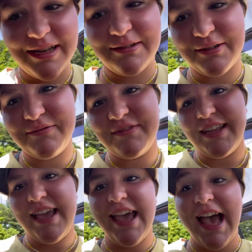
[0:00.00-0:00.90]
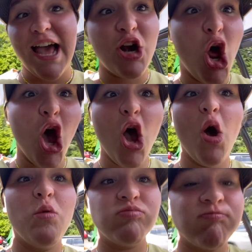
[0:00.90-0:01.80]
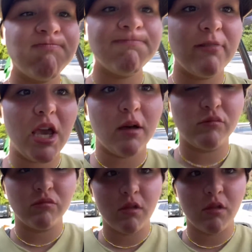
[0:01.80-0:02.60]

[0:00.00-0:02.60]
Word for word: I don't know. I don't know. But yeah,